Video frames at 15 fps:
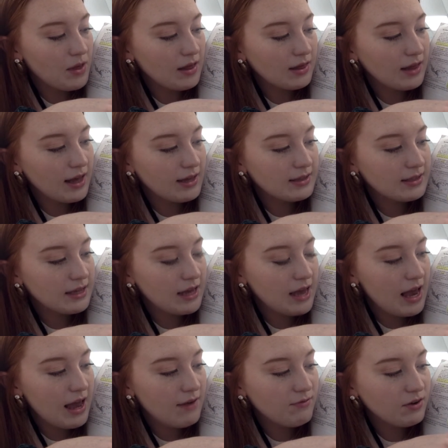Let's see
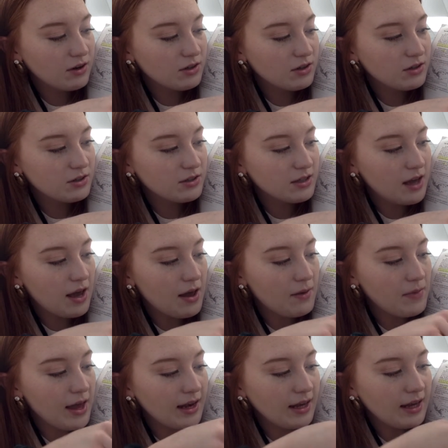if there's
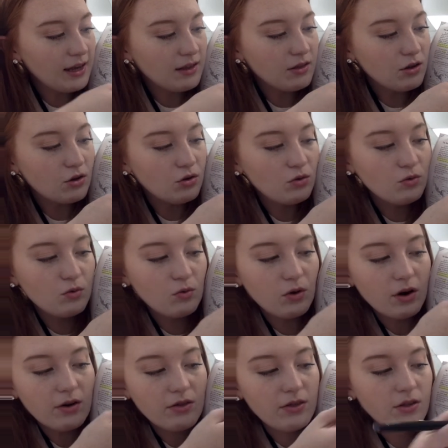any in the
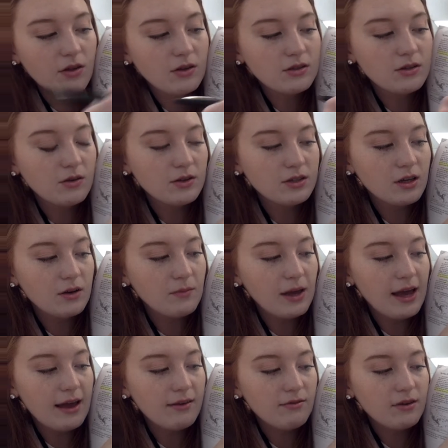north. So it's going to be
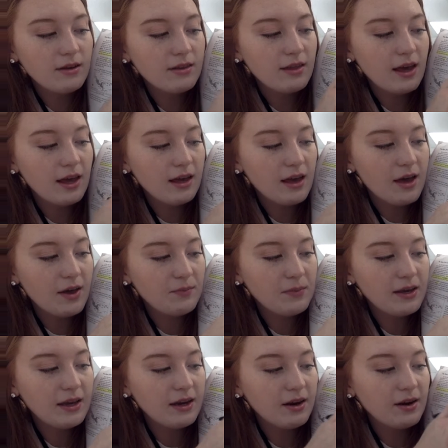everything up
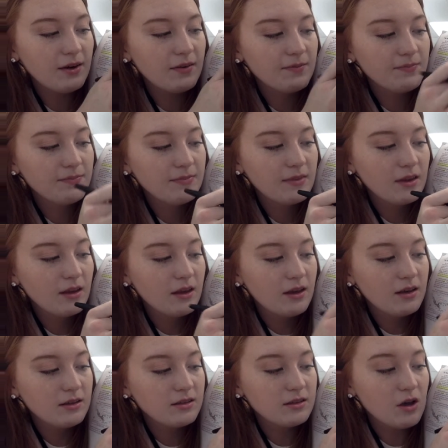here.
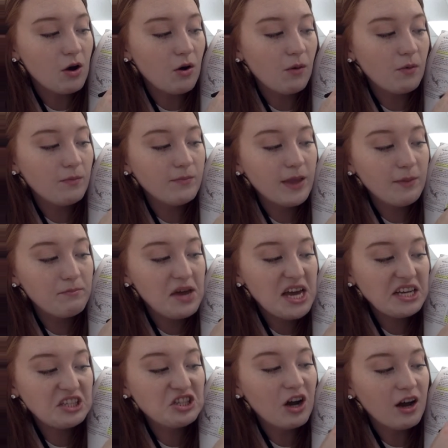So a
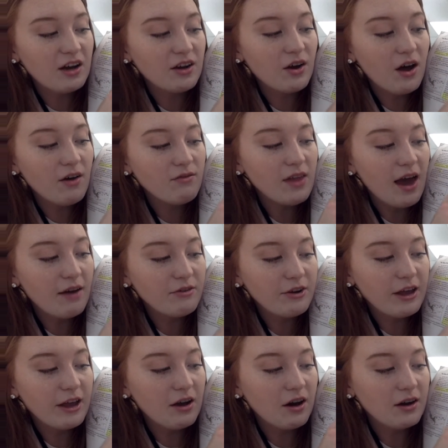big chunk of the
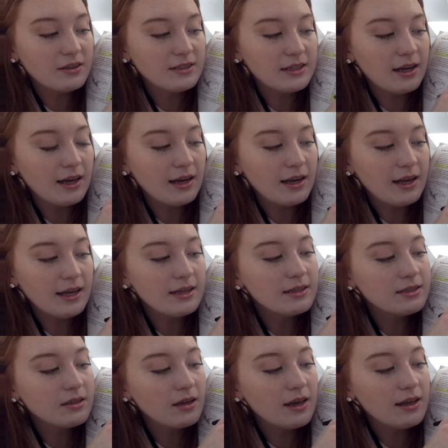African continent
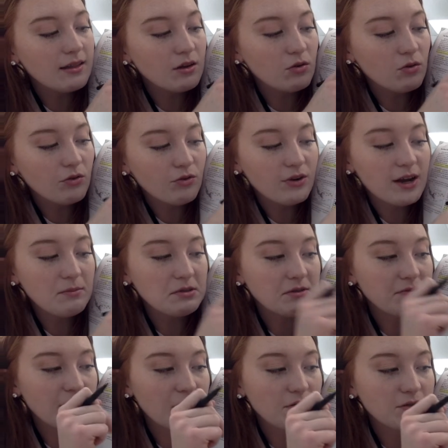is in the northern
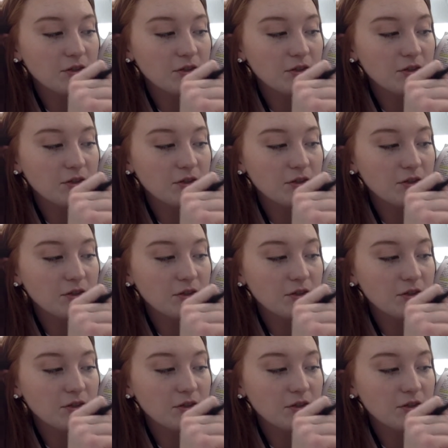hemisphere.